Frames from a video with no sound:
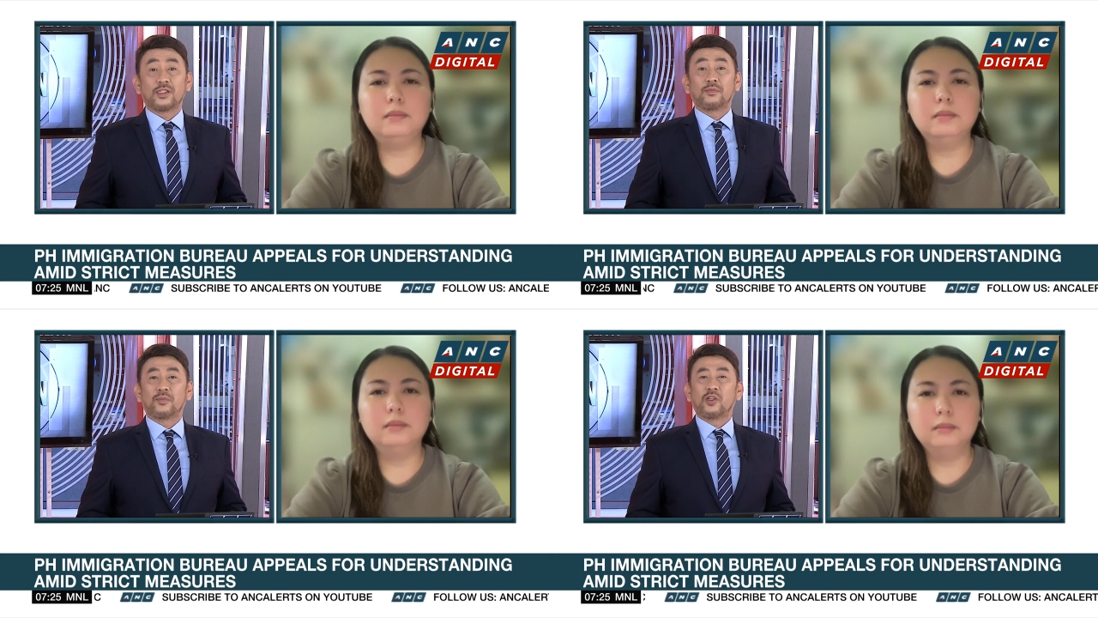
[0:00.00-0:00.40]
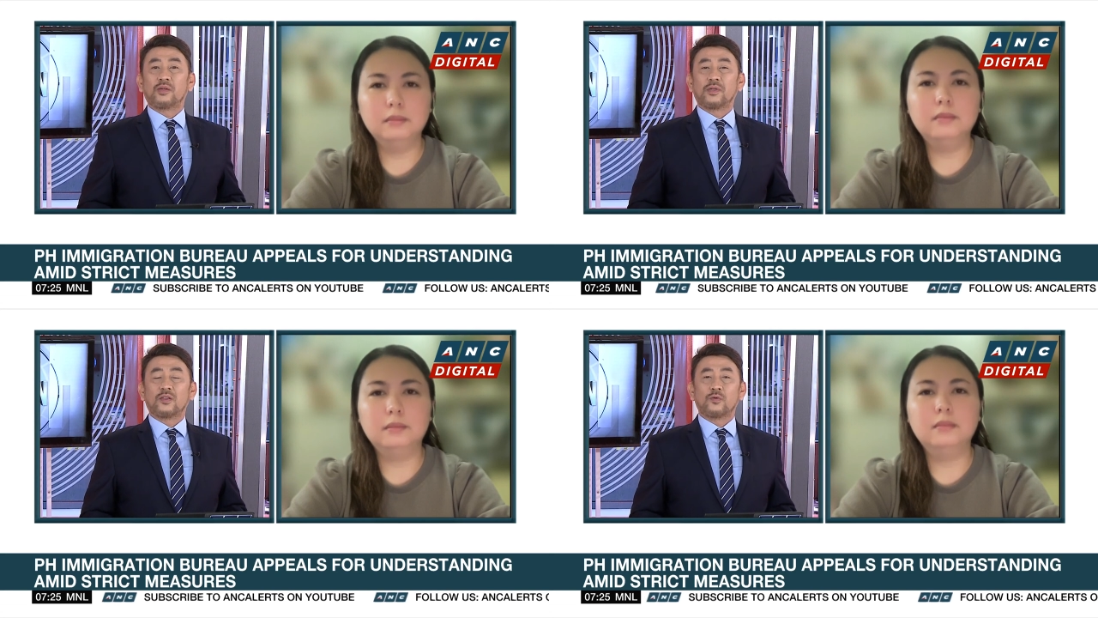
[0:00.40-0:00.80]

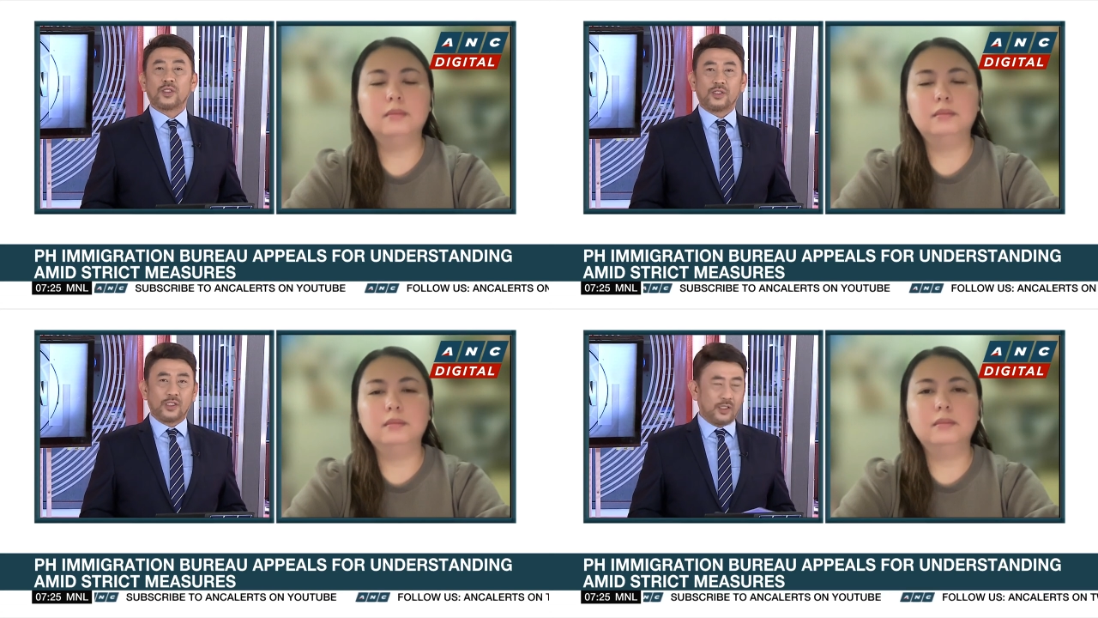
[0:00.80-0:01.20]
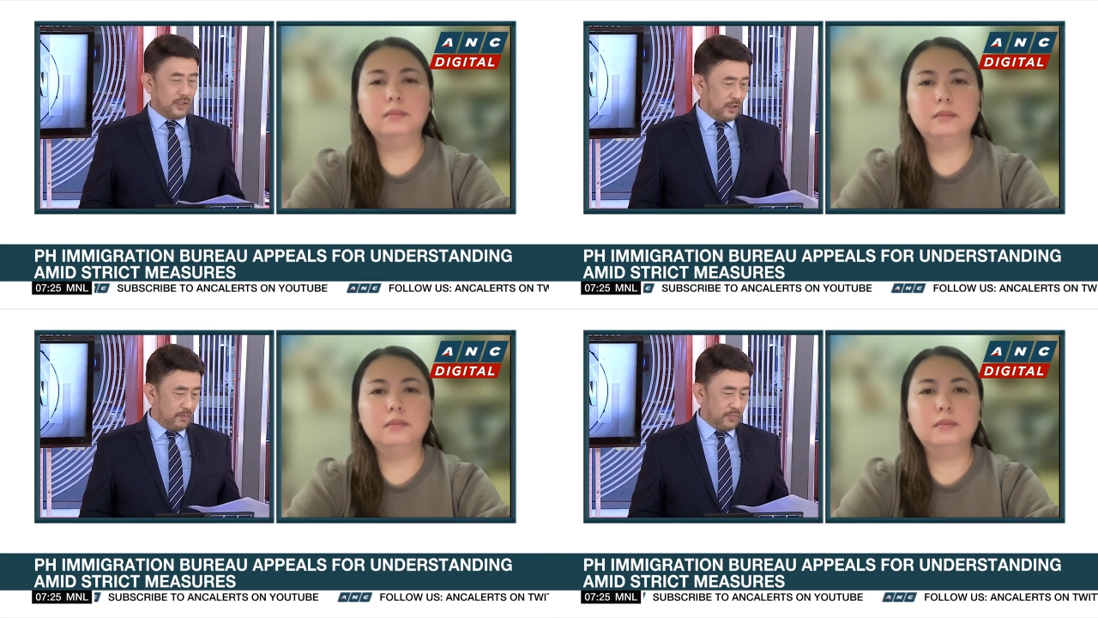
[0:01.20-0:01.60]
Speaker 1: employment, which is
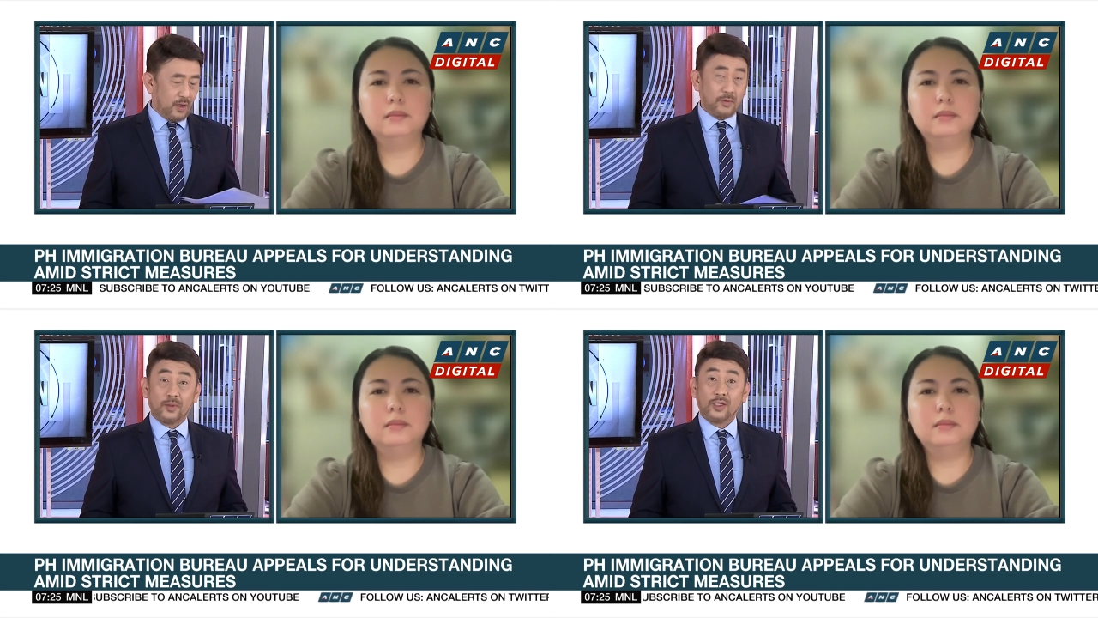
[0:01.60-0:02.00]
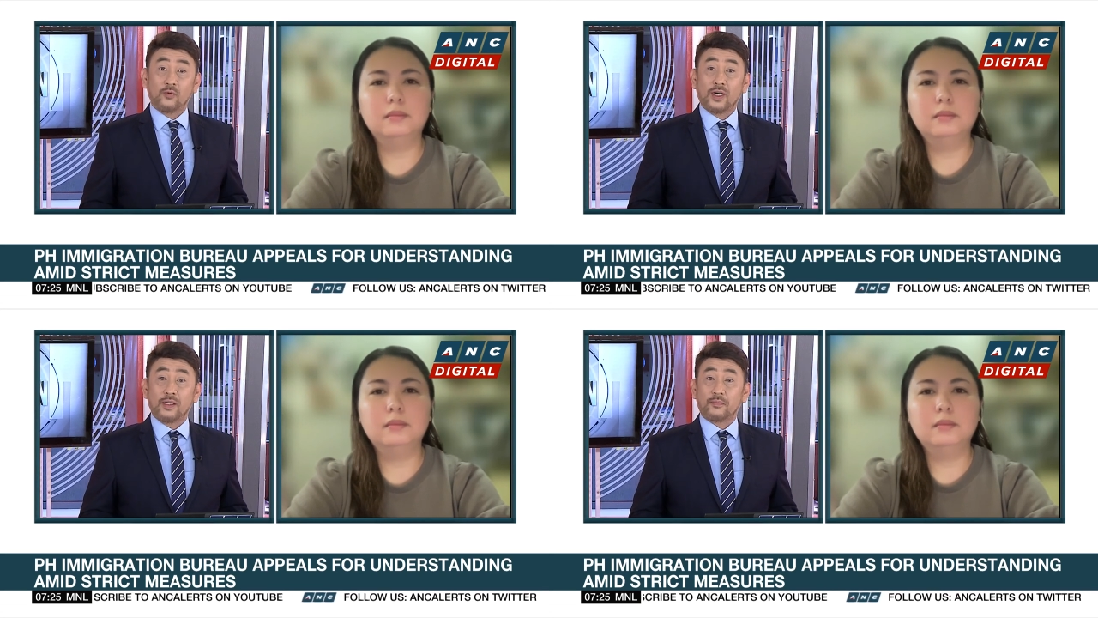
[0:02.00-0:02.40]
uh, probably
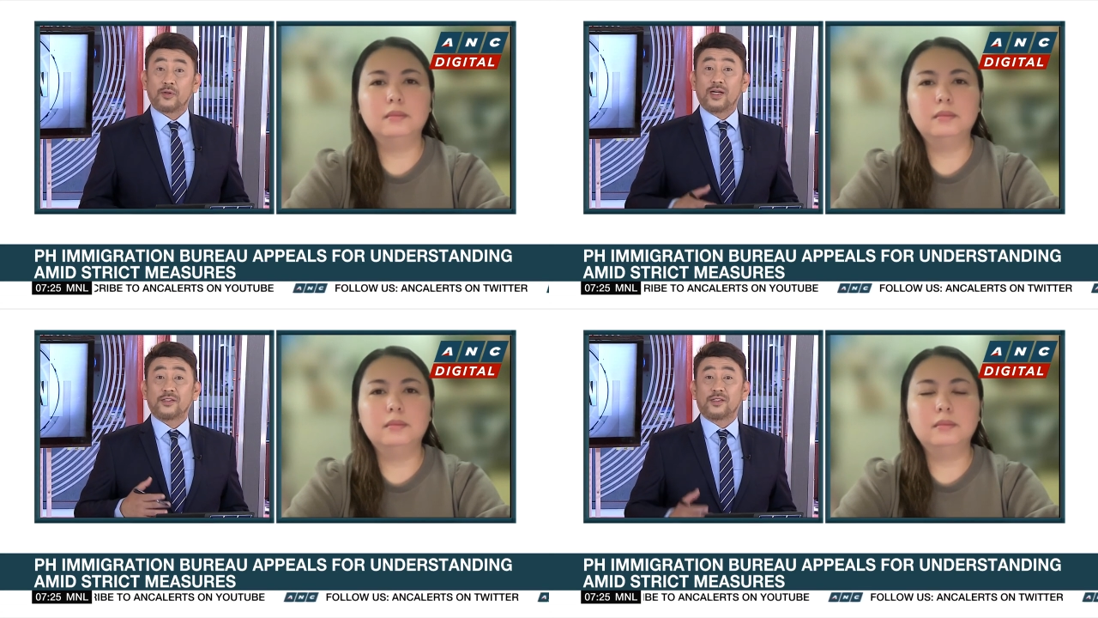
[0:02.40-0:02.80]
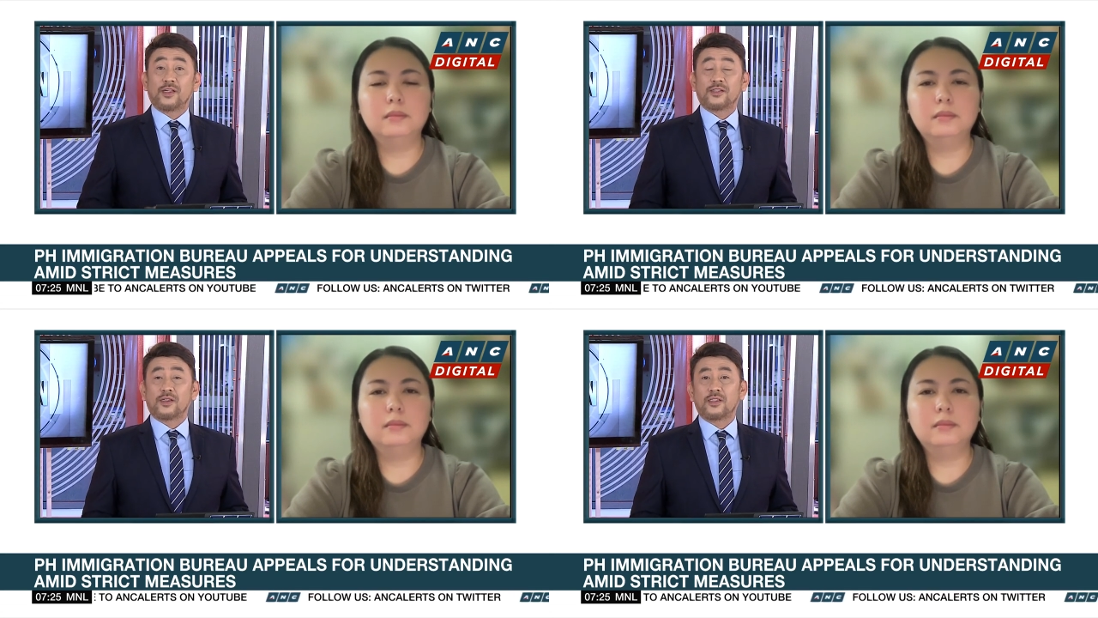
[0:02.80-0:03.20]
why
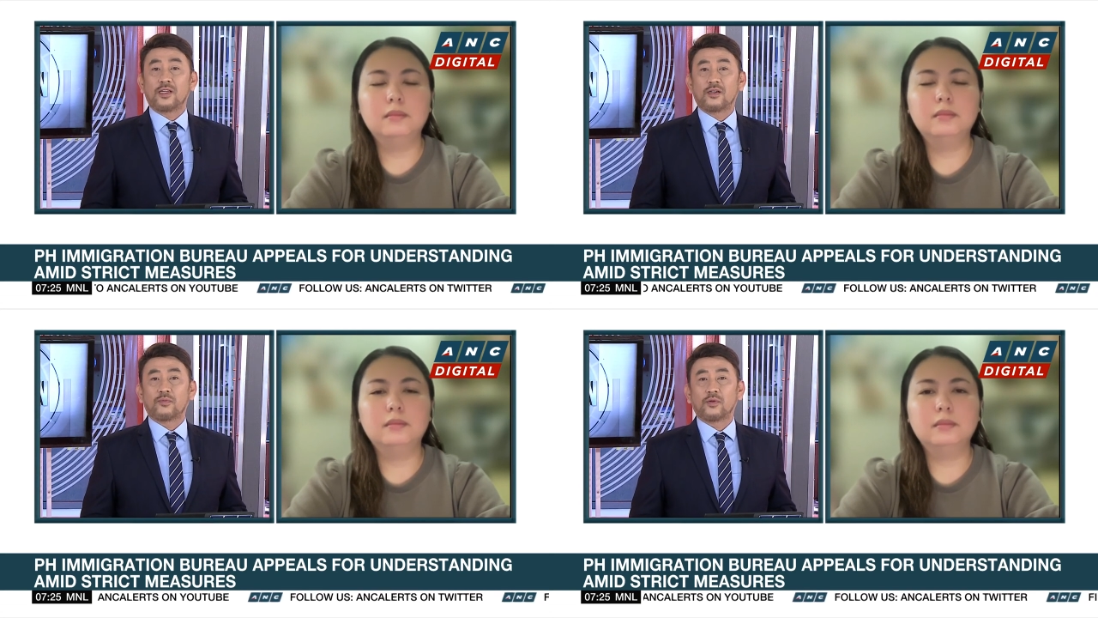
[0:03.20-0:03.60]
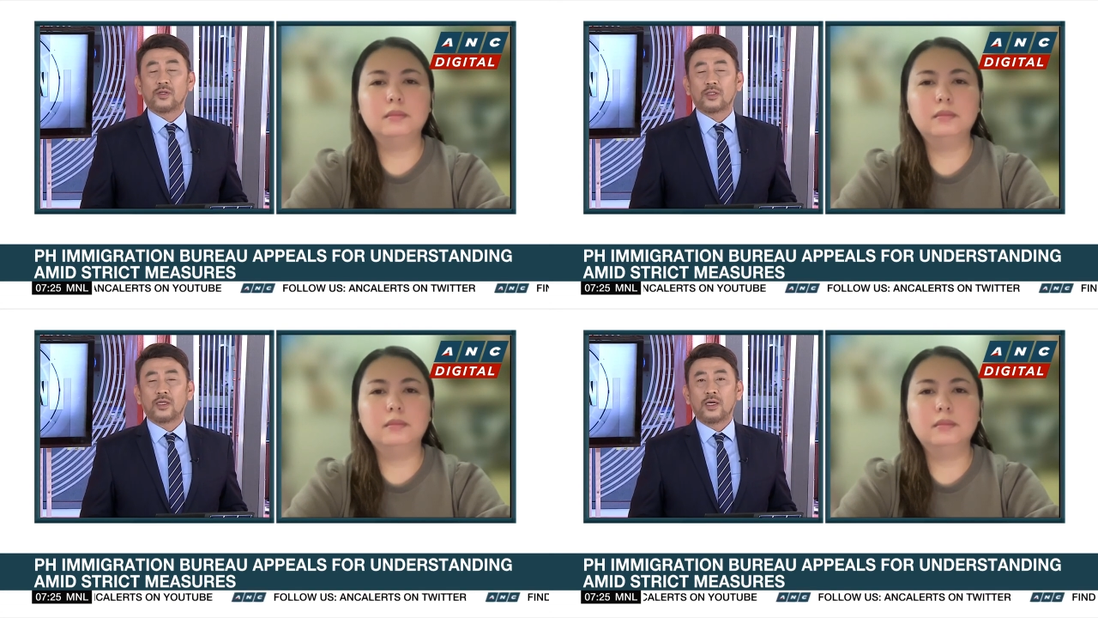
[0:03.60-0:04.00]
processes at the airport
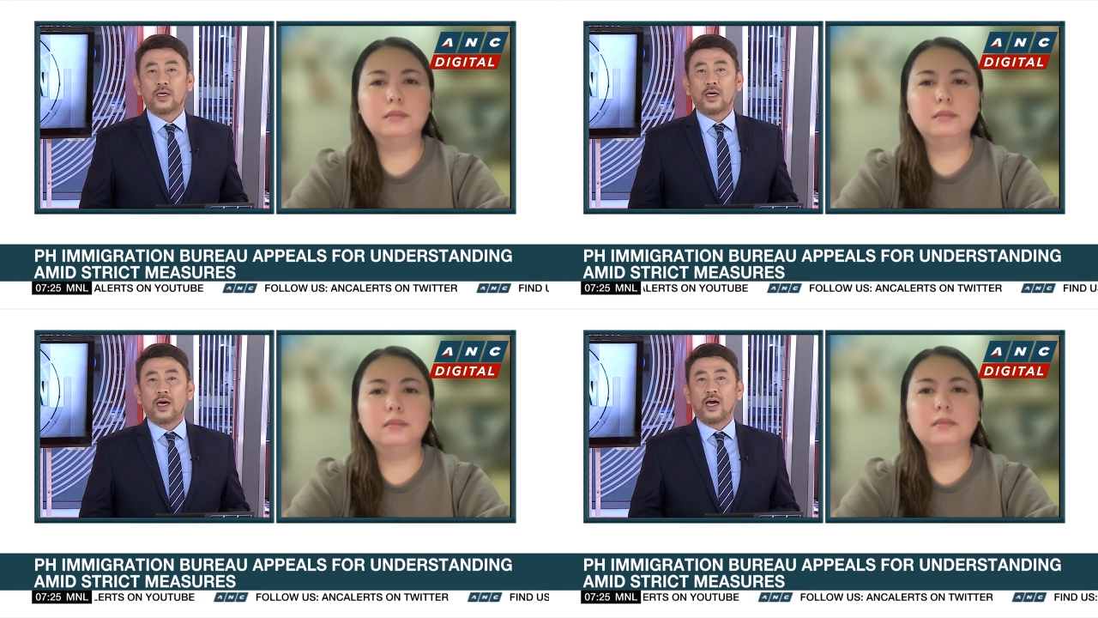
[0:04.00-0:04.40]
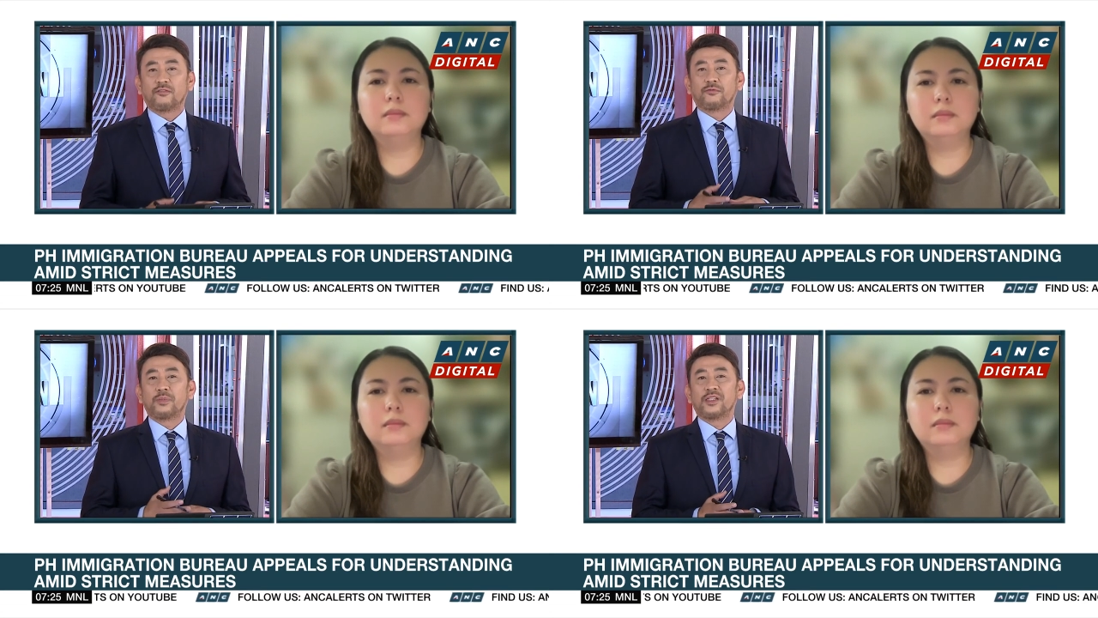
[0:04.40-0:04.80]

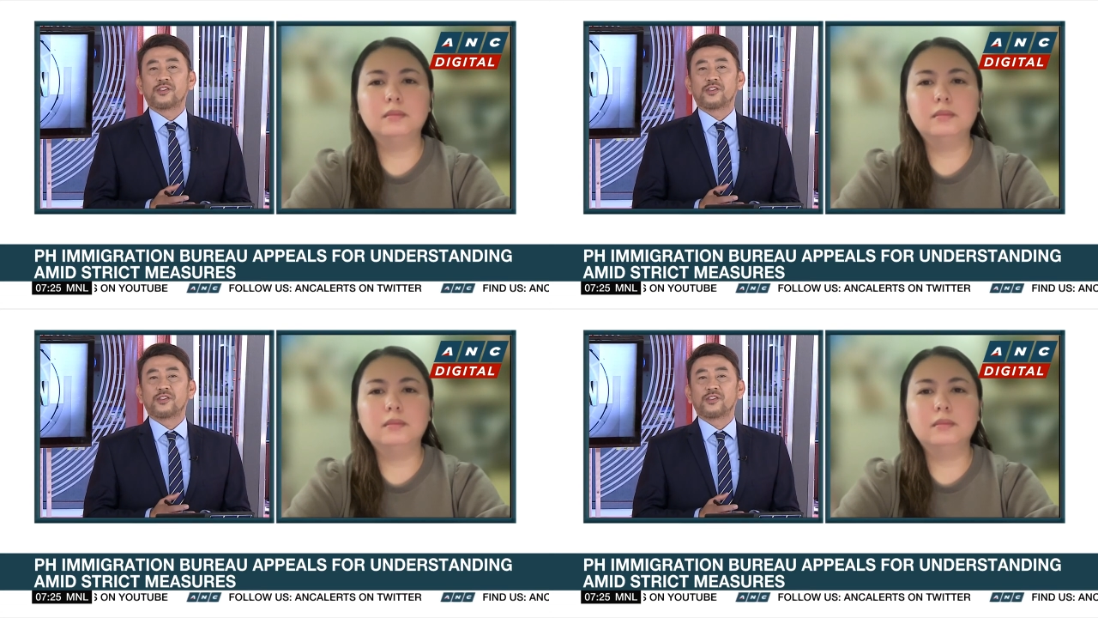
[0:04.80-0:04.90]
have been